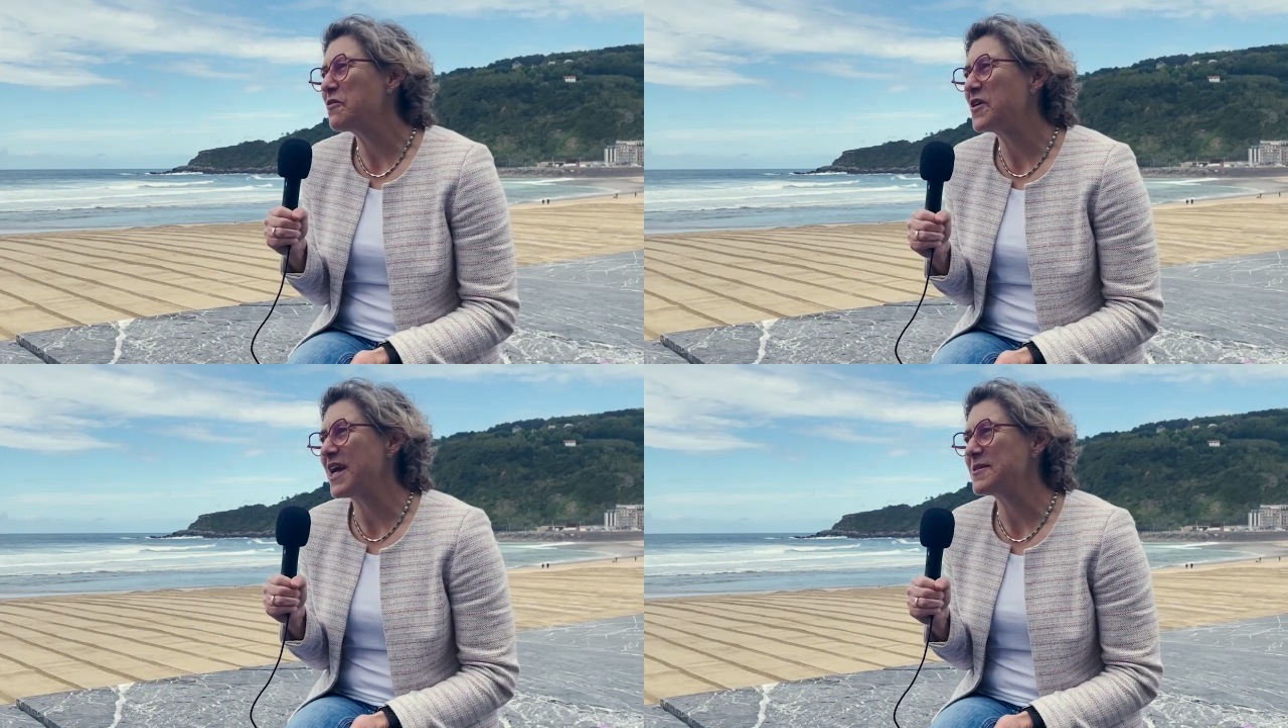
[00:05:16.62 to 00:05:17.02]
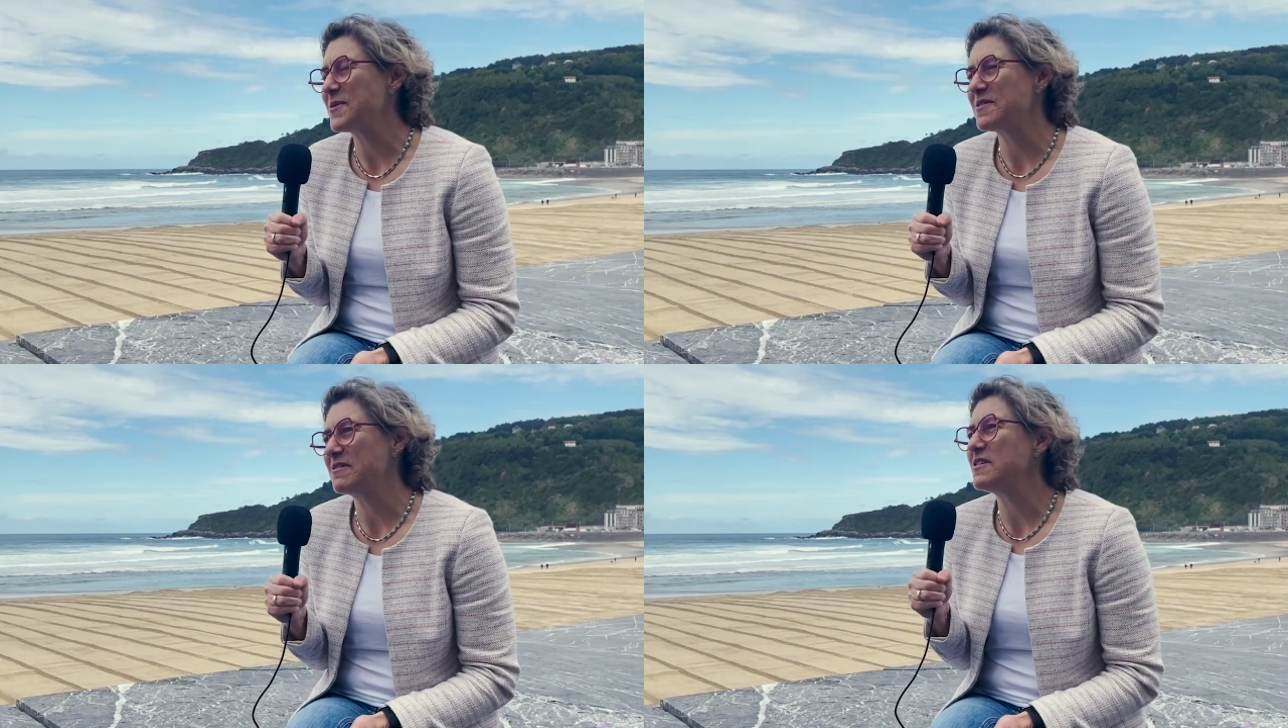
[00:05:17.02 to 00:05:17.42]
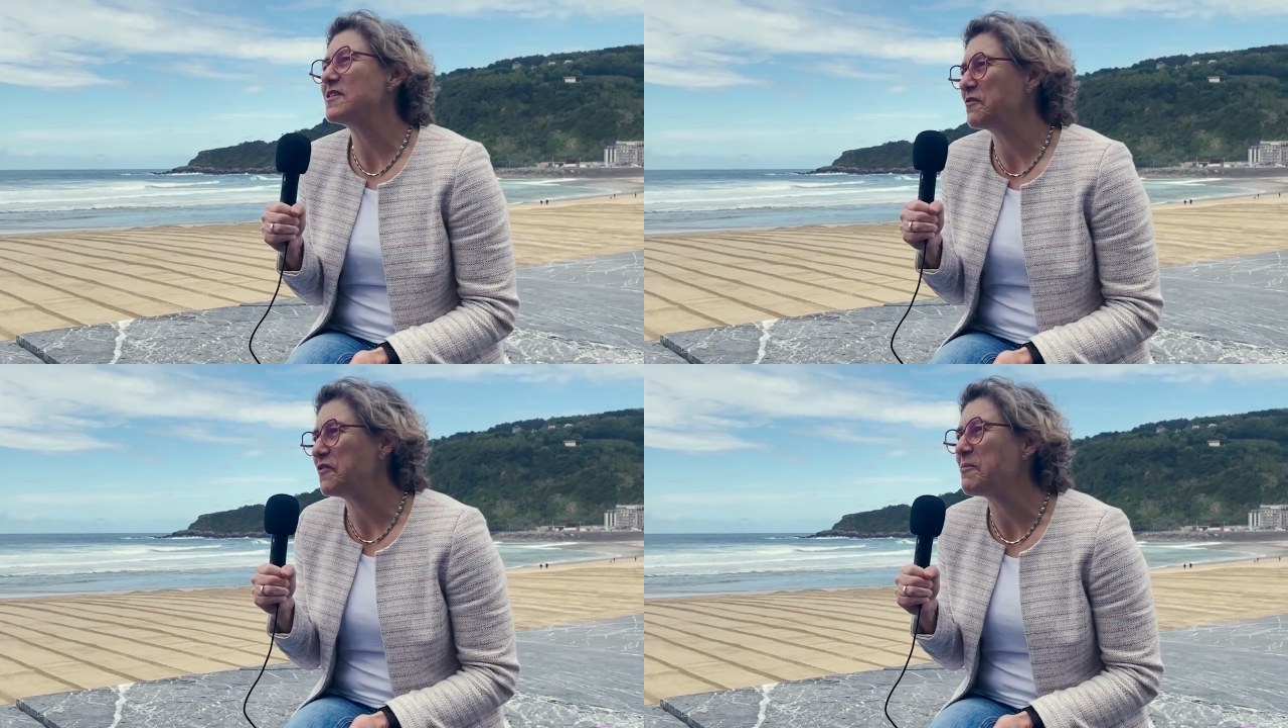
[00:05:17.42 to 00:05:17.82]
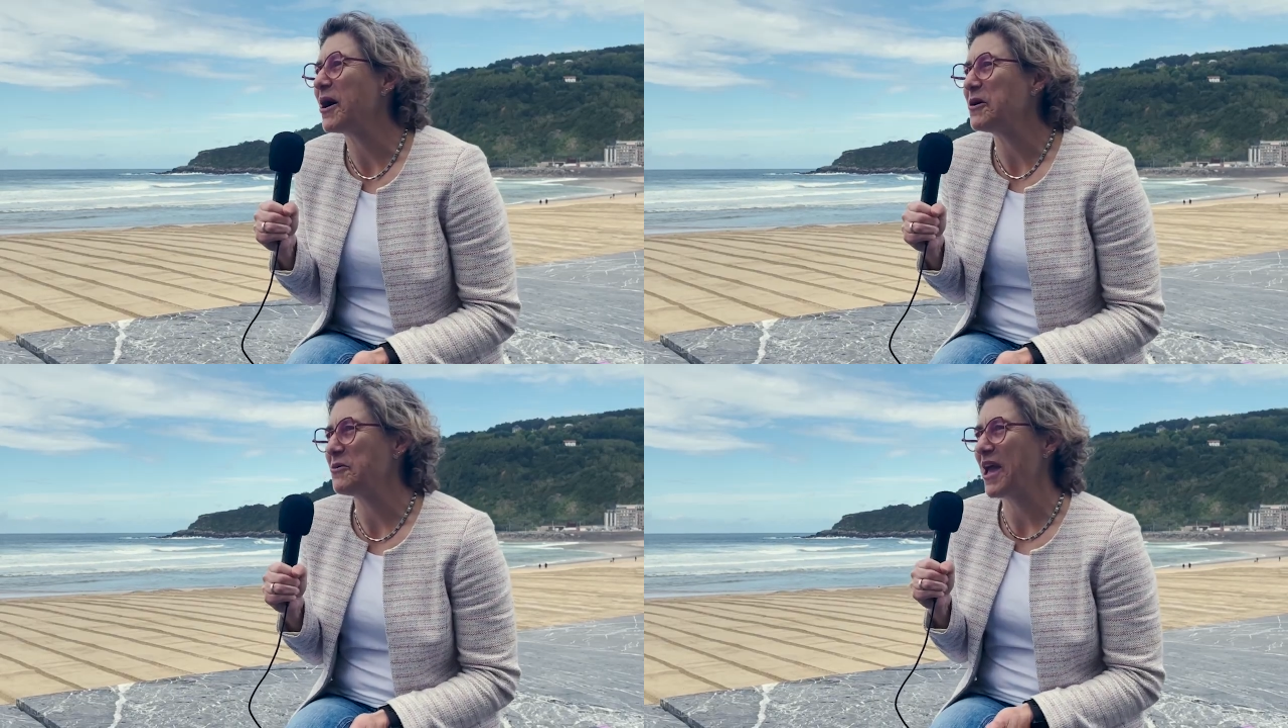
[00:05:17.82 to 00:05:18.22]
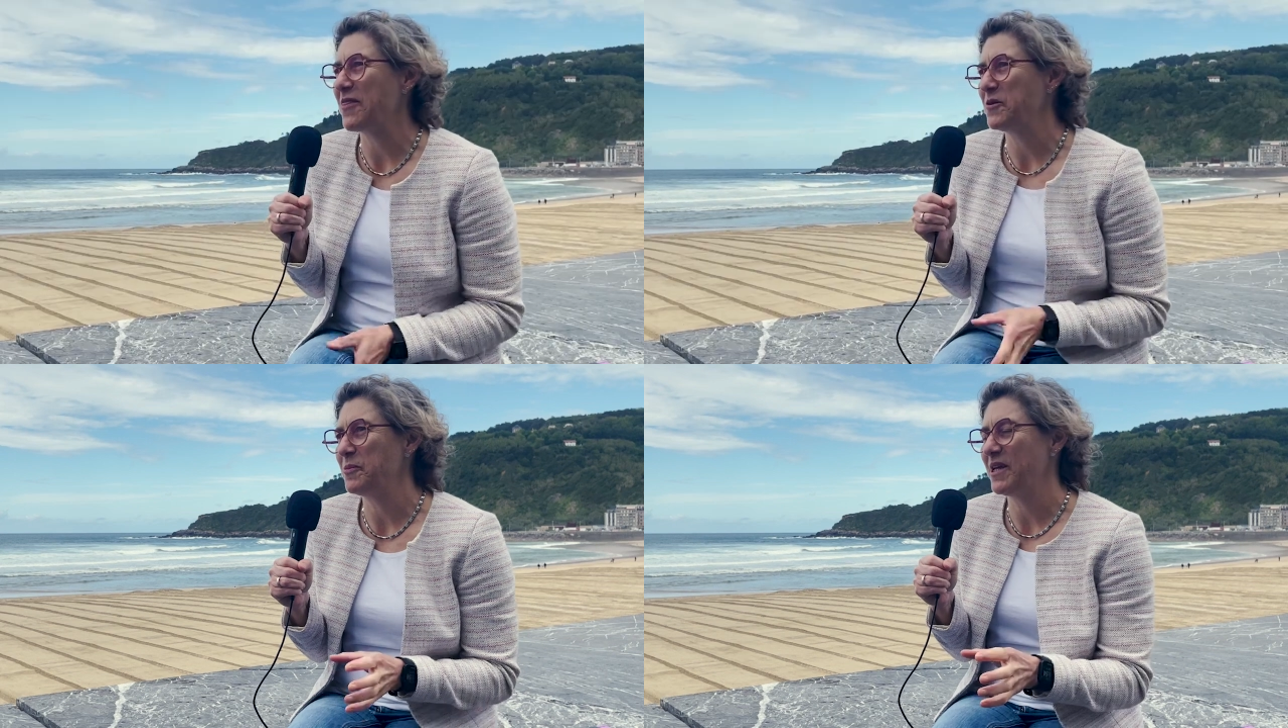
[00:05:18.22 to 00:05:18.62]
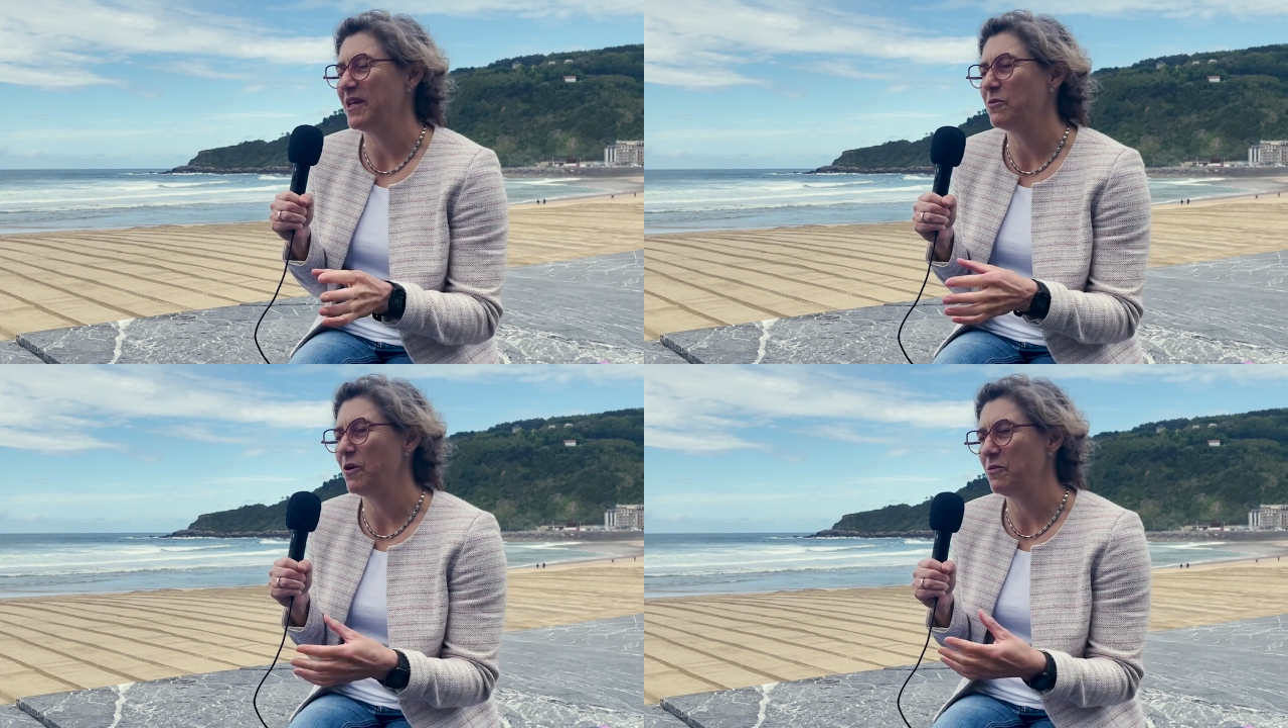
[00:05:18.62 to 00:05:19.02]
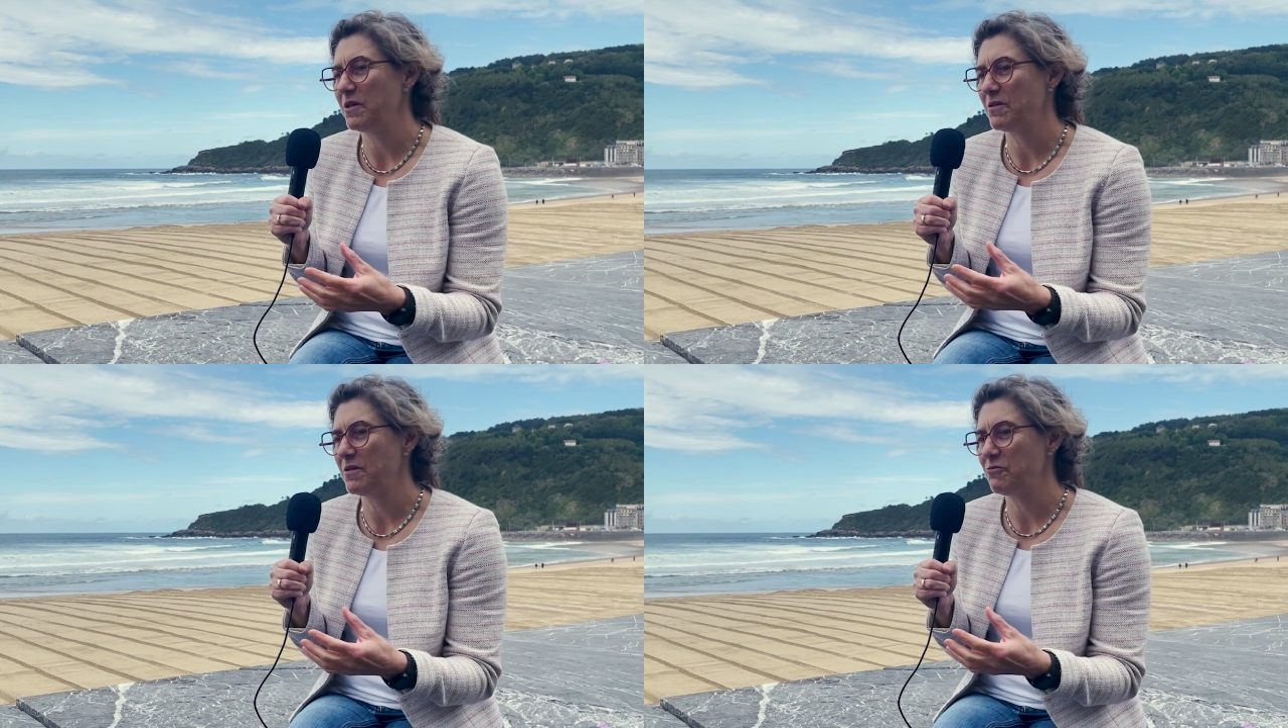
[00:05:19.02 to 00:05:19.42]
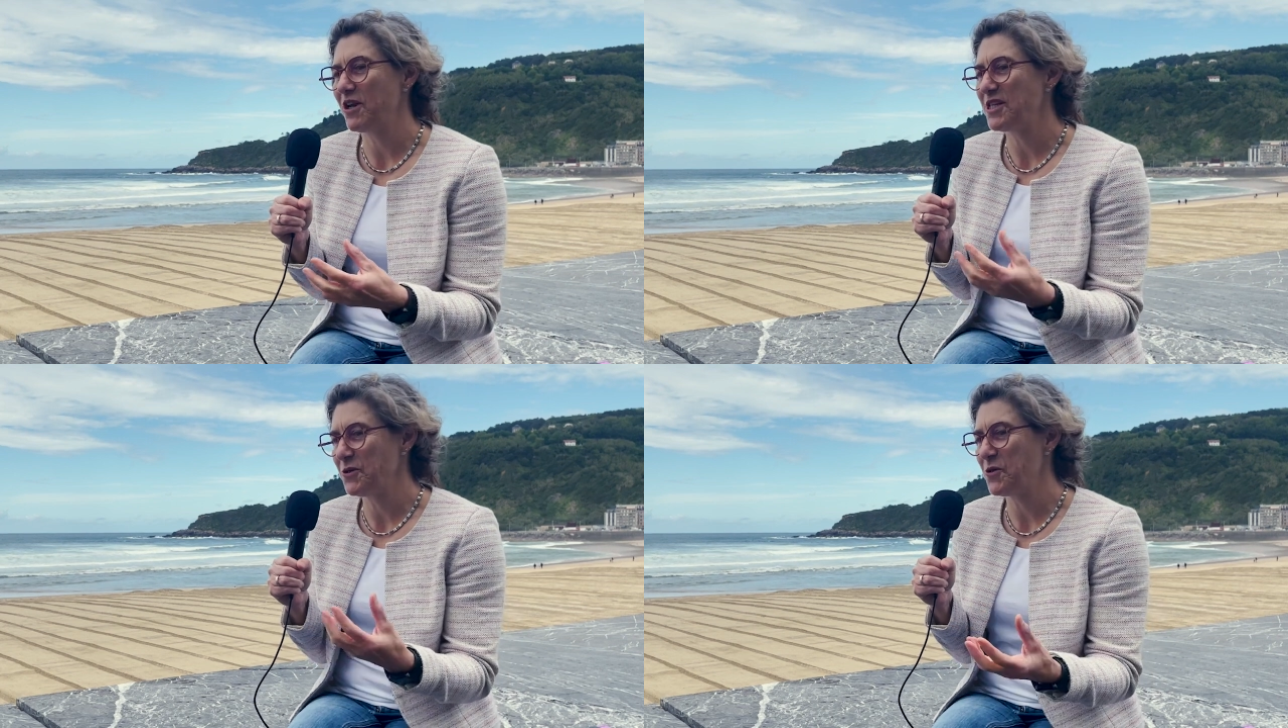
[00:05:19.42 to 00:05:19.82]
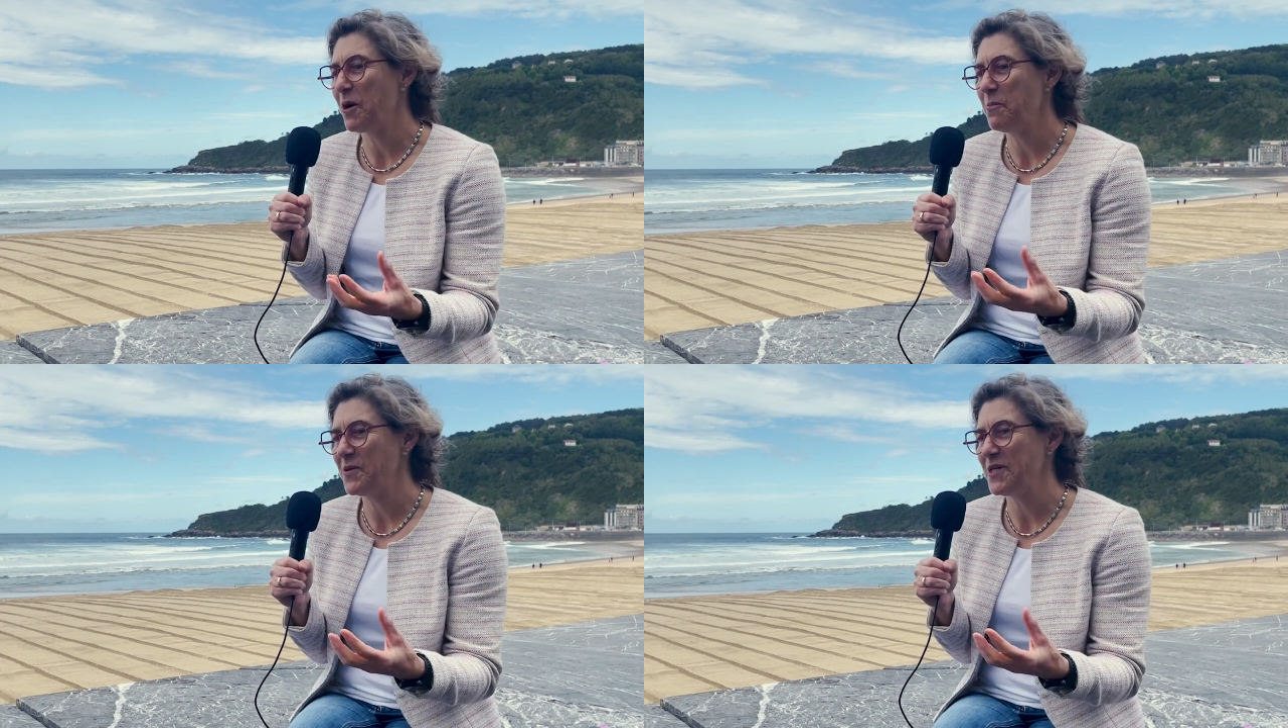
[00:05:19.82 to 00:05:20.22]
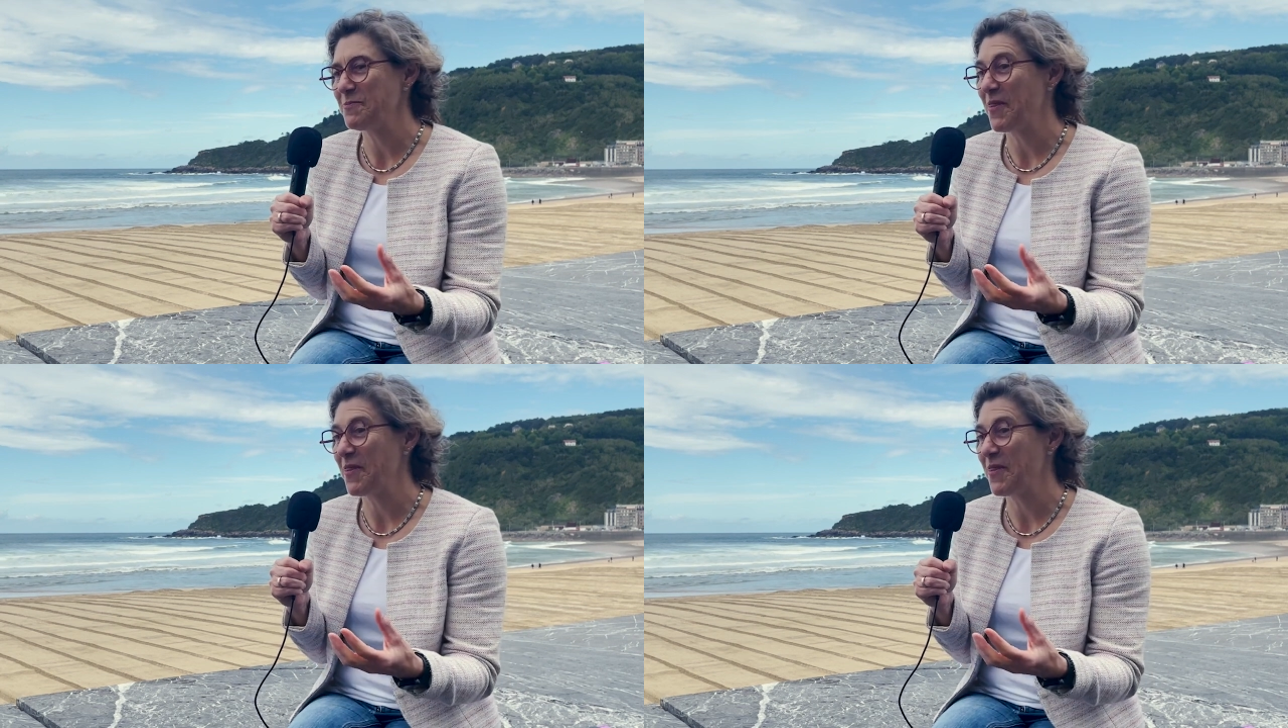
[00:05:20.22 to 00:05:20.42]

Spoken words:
of the aspects, at least at FLOT.BIO, we had at the beginning while we creating new companies.